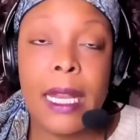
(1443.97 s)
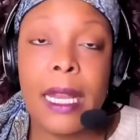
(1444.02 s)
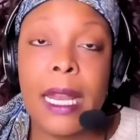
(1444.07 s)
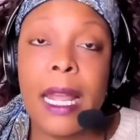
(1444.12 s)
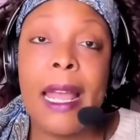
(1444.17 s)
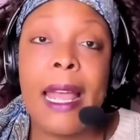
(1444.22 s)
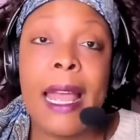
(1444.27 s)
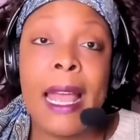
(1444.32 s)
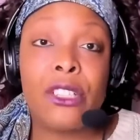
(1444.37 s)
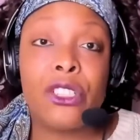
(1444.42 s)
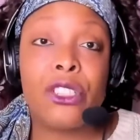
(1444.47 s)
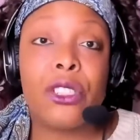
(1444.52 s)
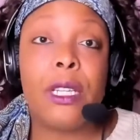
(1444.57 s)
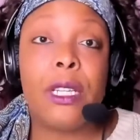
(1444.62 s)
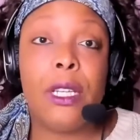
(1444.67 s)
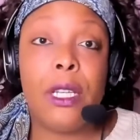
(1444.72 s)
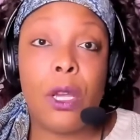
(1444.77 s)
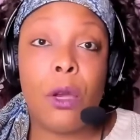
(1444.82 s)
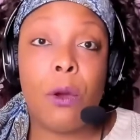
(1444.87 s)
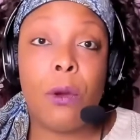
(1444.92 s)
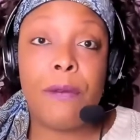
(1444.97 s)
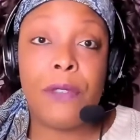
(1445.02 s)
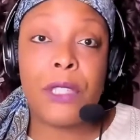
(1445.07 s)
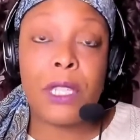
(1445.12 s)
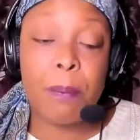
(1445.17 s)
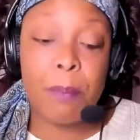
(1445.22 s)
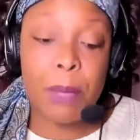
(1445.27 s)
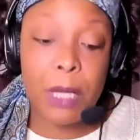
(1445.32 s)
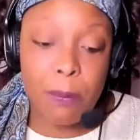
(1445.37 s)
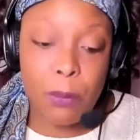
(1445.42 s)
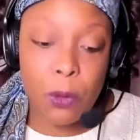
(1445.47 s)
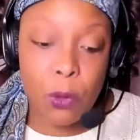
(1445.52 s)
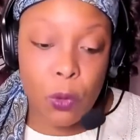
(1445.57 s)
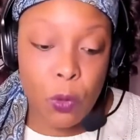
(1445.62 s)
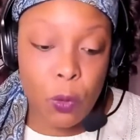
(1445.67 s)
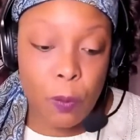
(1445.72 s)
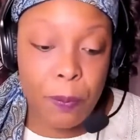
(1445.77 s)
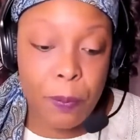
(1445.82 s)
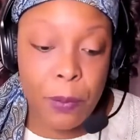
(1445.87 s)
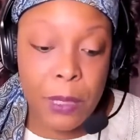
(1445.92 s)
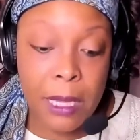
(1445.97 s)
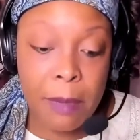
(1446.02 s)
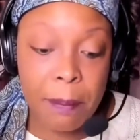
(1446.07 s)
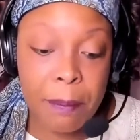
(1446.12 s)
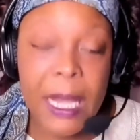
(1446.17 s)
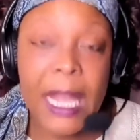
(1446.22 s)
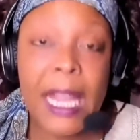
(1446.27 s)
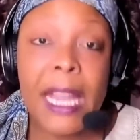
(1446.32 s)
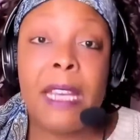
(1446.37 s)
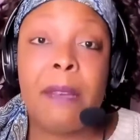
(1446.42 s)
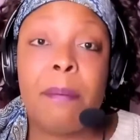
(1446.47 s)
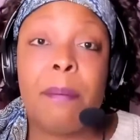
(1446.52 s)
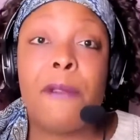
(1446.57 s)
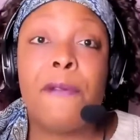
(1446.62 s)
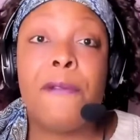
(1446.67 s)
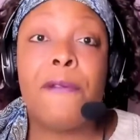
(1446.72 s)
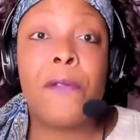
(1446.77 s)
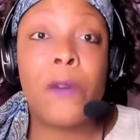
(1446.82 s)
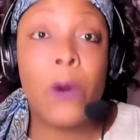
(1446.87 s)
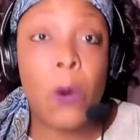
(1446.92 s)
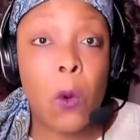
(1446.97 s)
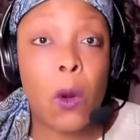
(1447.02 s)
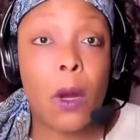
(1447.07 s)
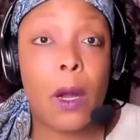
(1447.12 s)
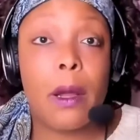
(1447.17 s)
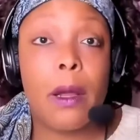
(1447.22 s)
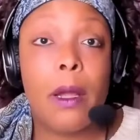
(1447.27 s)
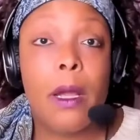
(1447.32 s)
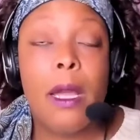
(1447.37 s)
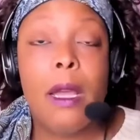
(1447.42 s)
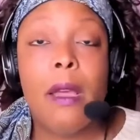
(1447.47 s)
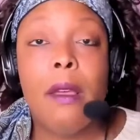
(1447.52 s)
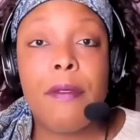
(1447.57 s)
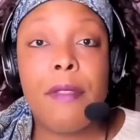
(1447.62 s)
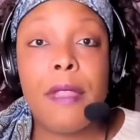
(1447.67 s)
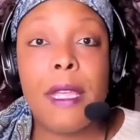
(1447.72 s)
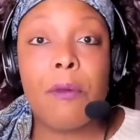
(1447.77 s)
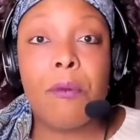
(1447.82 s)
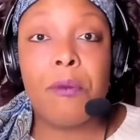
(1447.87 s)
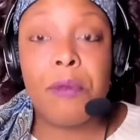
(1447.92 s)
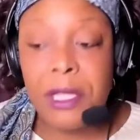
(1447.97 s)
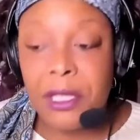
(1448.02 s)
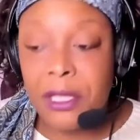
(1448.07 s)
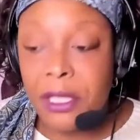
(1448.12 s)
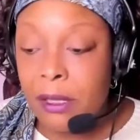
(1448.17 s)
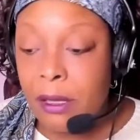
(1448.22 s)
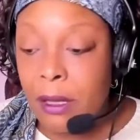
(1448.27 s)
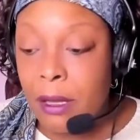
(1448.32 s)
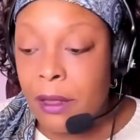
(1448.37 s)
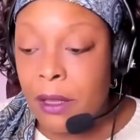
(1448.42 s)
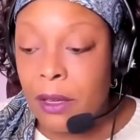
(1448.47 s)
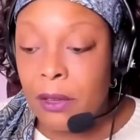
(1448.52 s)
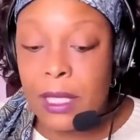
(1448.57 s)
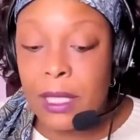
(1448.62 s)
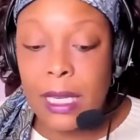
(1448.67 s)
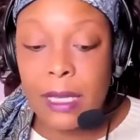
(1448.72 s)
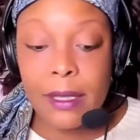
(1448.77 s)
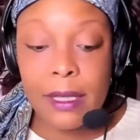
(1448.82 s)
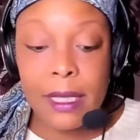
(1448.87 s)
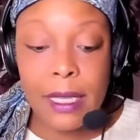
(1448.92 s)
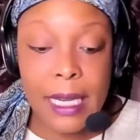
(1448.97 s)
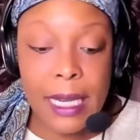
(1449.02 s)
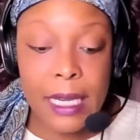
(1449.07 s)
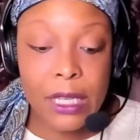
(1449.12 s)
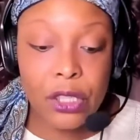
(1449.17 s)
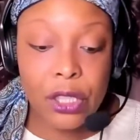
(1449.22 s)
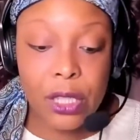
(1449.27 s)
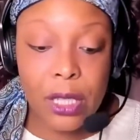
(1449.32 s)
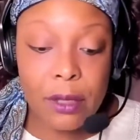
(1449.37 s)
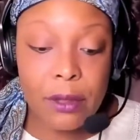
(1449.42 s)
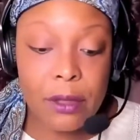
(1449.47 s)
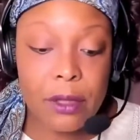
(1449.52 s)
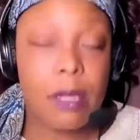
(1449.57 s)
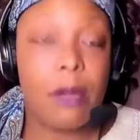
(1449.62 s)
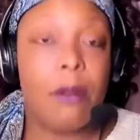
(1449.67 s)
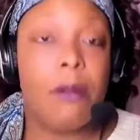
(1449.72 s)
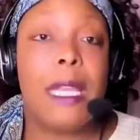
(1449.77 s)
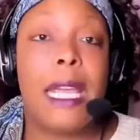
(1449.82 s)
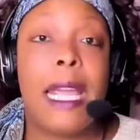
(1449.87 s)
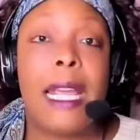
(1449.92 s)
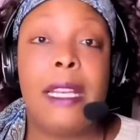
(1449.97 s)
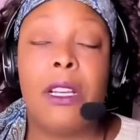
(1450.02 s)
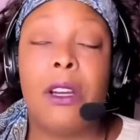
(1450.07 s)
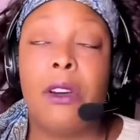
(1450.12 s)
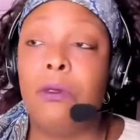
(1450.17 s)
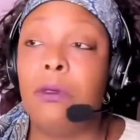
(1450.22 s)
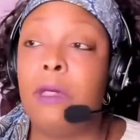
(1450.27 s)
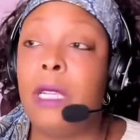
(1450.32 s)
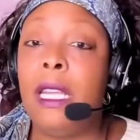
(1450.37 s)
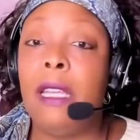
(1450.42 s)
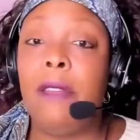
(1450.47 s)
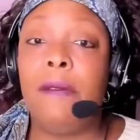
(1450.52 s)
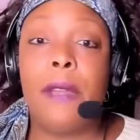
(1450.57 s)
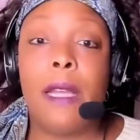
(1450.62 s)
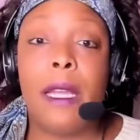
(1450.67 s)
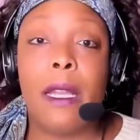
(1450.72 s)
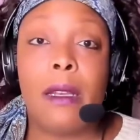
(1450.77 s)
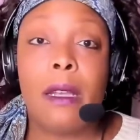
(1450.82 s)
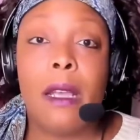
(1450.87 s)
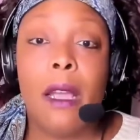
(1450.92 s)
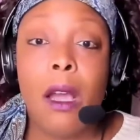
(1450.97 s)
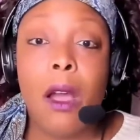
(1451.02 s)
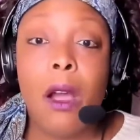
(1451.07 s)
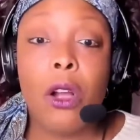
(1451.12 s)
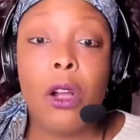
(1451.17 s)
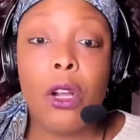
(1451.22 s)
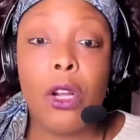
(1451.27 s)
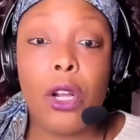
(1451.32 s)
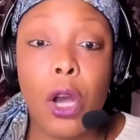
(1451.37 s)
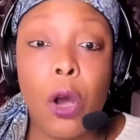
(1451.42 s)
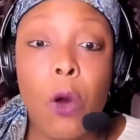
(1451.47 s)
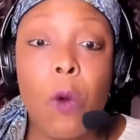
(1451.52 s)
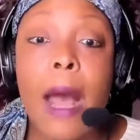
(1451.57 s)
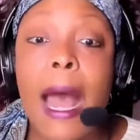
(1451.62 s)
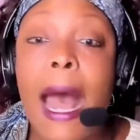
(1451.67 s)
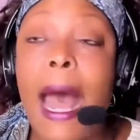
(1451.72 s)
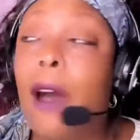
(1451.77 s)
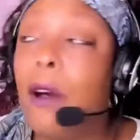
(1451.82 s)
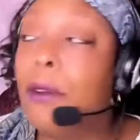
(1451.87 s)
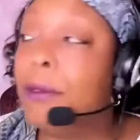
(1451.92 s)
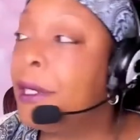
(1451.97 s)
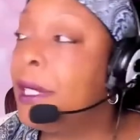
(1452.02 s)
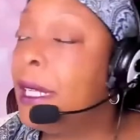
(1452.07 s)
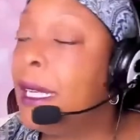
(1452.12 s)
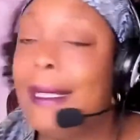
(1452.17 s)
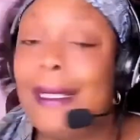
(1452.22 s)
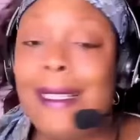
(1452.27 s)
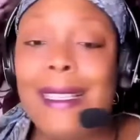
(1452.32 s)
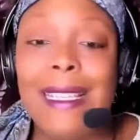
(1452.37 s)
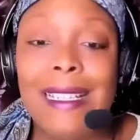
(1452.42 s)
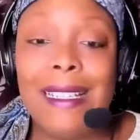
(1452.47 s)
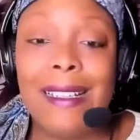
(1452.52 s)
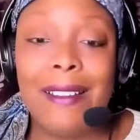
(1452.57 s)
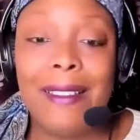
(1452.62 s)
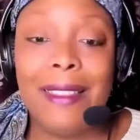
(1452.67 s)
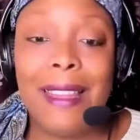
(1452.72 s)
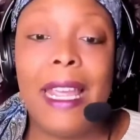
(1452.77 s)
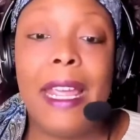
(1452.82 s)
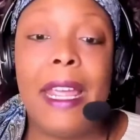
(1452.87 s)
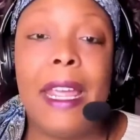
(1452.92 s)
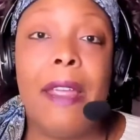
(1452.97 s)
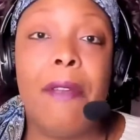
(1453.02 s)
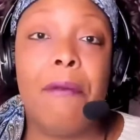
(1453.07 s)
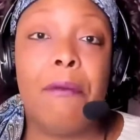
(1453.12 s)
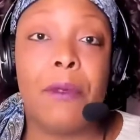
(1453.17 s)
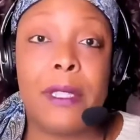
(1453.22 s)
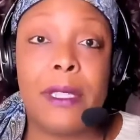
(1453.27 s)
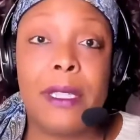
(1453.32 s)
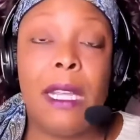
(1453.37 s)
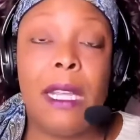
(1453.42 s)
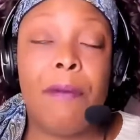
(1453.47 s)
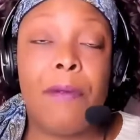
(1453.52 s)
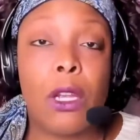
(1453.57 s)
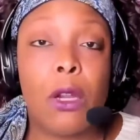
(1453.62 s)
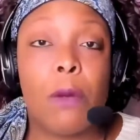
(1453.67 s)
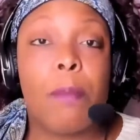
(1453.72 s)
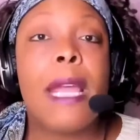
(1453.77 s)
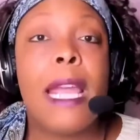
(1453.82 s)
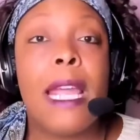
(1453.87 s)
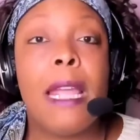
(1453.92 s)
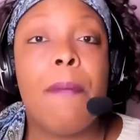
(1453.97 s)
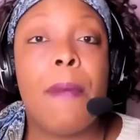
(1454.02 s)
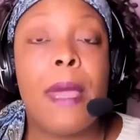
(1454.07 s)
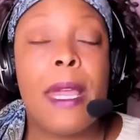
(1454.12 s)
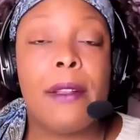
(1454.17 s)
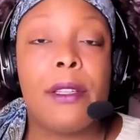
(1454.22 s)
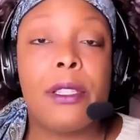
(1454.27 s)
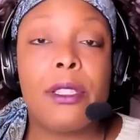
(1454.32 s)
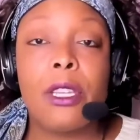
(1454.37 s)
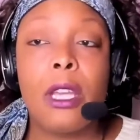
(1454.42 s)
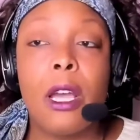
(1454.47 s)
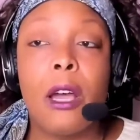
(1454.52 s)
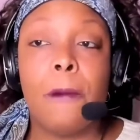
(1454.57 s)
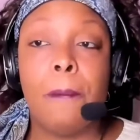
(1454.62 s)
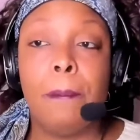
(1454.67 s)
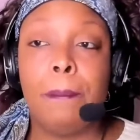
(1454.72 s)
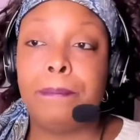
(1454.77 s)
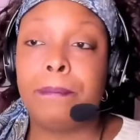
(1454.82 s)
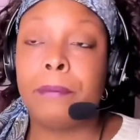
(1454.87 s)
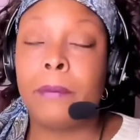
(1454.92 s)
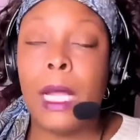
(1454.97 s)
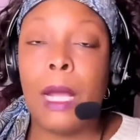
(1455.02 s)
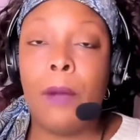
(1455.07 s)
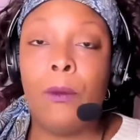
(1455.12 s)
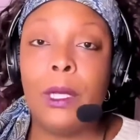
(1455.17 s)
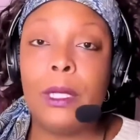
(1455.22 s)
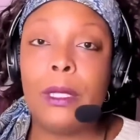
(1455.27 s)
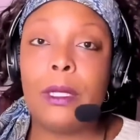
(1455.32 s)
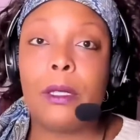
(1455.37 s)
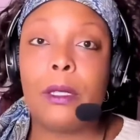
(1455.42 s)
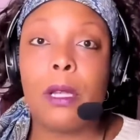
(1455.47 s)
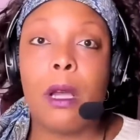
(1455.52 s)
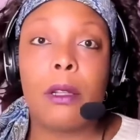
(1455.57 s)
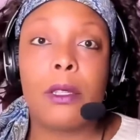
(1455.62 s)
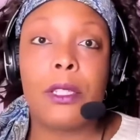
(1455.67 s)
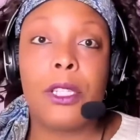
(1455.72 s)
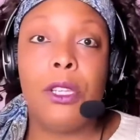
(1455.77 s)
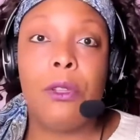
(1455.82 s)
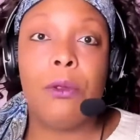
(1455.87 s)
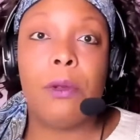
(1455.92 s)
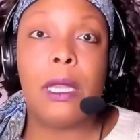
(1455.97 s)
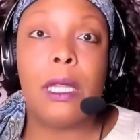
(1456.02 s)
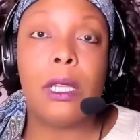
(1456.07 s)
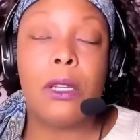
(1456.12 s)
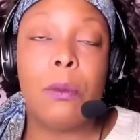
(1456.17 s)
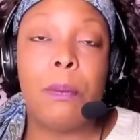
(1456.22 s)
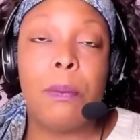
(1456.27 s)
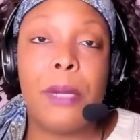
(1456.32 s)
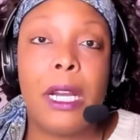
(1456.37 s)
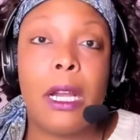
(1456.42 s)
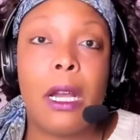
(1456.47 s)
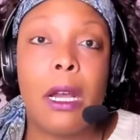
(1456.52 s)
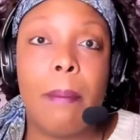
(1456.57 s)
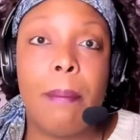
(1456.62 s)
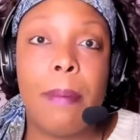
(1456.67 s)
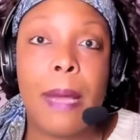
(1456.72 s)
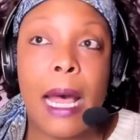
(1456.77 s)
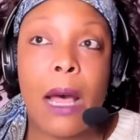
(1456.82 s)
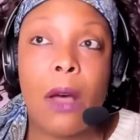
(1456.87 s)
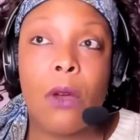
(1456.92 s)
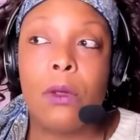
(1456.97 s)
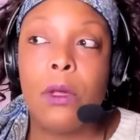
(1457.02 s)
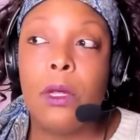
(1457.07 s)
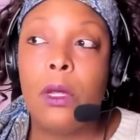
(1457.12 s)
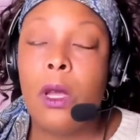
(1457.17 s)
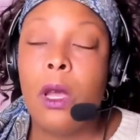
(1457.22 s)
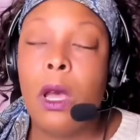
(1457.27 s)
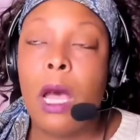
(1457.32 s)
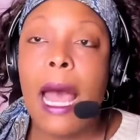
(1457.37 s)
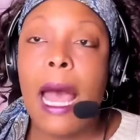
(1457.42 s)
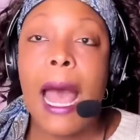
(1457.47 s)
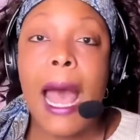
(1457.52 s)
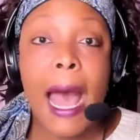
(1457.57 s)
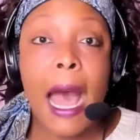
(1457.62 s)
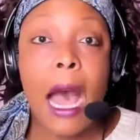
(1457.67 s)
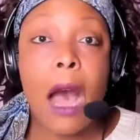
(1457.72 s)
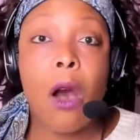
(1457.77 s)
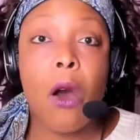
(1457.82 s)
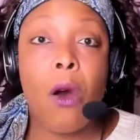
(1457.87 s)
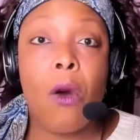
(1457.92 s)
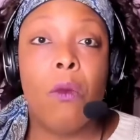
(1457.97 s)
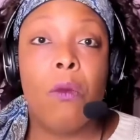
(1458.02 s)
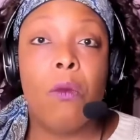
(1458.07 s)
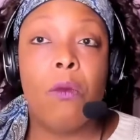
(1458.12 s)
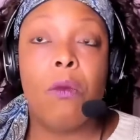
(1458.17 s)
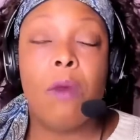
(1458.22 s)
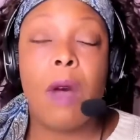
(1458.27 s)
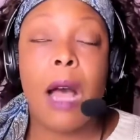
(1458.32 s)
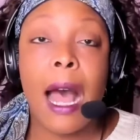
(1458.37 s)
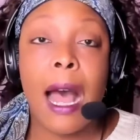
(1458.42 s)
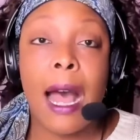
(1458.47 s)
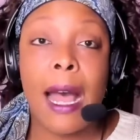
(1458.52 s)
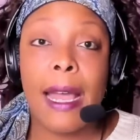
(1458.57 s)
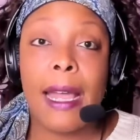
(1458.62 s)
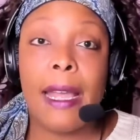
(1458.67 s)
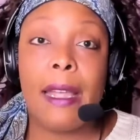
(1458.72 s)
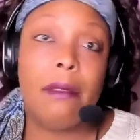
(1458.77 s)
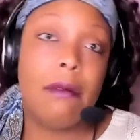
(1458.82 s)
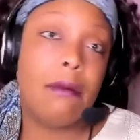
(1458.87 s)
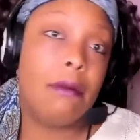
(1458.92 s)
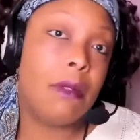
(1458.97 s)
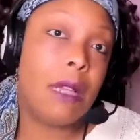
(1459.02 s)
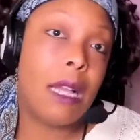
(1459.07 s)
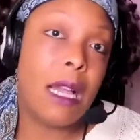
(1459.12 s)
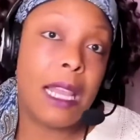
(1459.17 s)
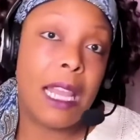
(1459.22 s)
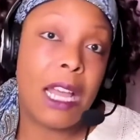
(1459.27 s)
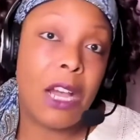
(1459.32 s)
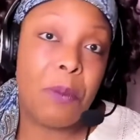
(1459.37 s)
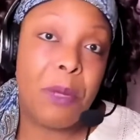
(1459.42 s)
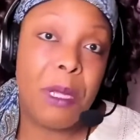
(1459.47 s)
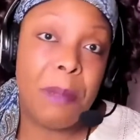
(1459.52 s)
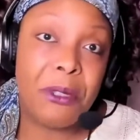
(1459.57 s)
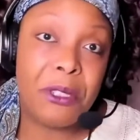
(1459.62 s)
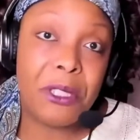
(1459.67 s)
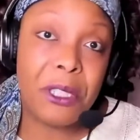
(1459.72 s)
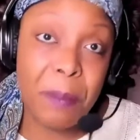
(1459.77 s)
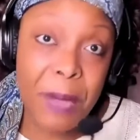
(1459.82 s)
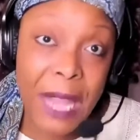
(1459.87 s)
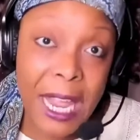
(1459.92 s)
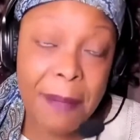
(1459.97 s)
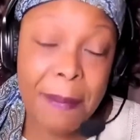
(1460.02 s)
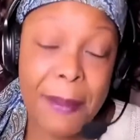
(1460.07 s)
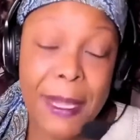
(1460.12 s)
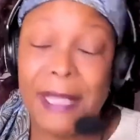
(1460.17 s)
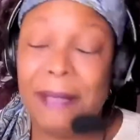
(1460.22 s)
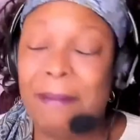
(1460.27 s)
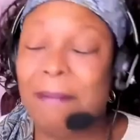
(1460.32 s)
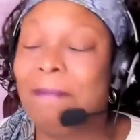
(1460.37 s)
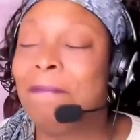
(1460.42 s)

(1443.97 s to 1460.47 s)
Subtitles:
And I actually know of some people who get paid before they reach their destination. So they don't even go out until they receive their payment. So I want to talk to you a little bit about how I allow people to pay me.